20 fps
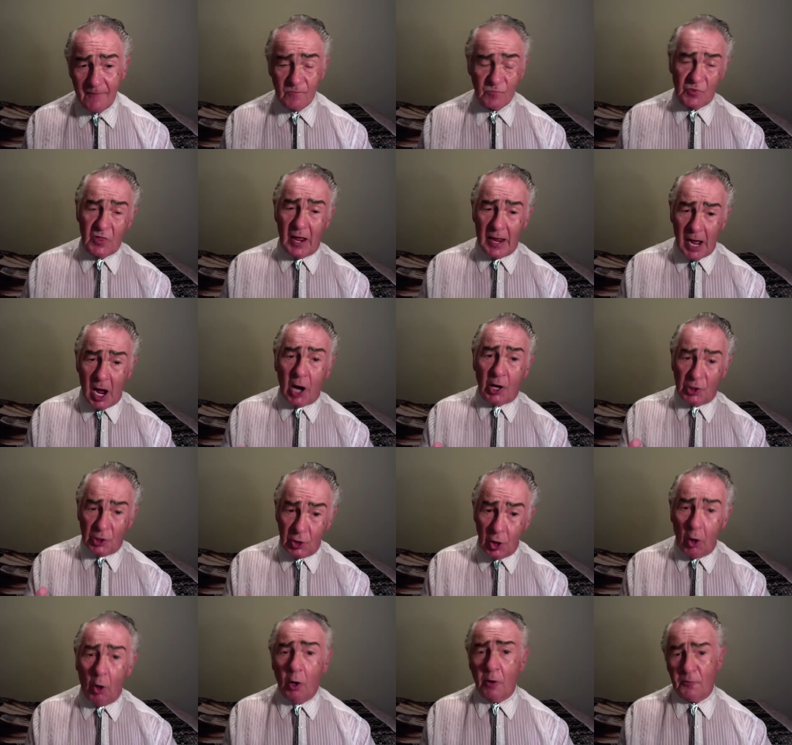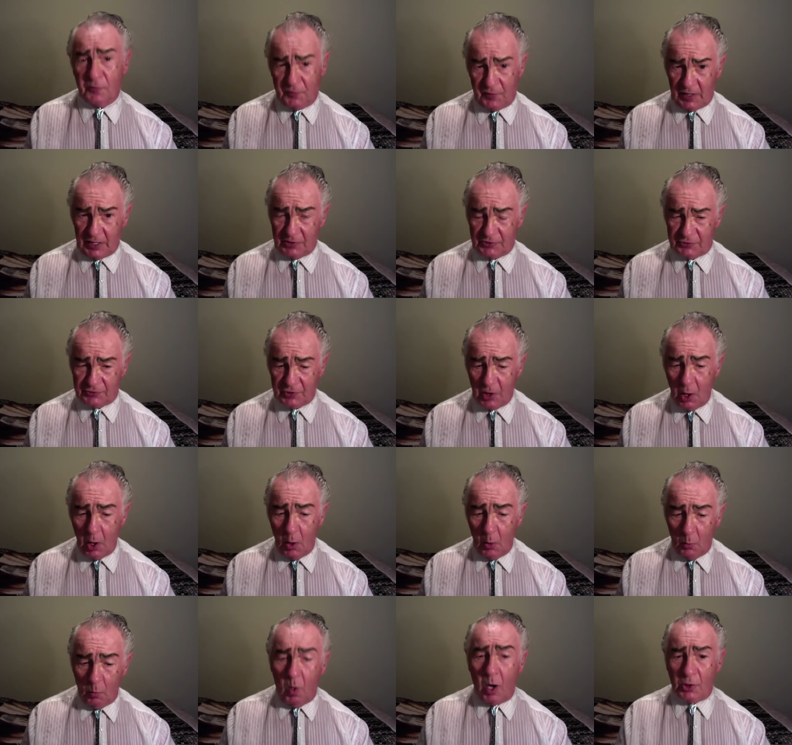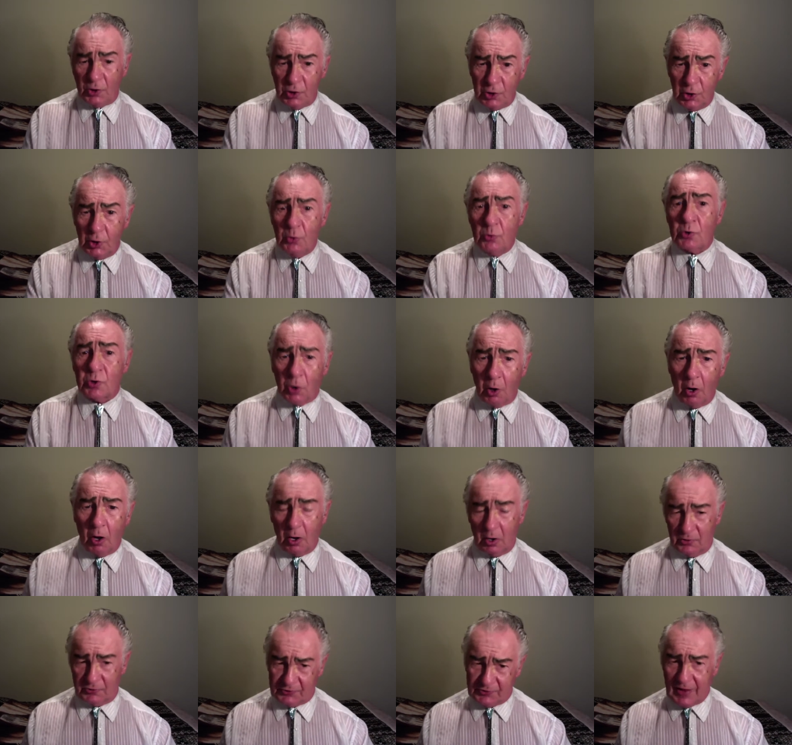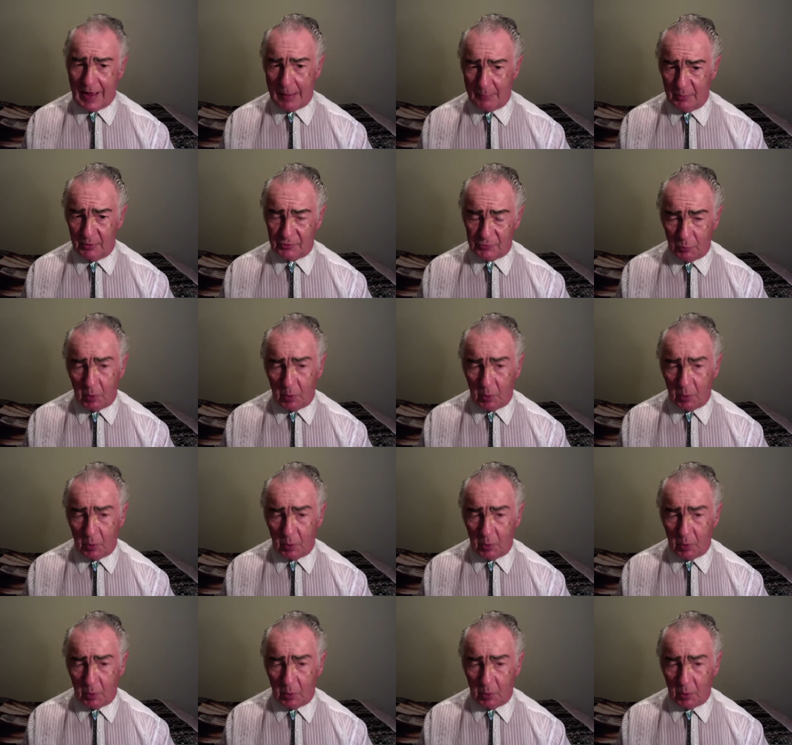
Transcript: they are your feasts, what you call Sabbaths,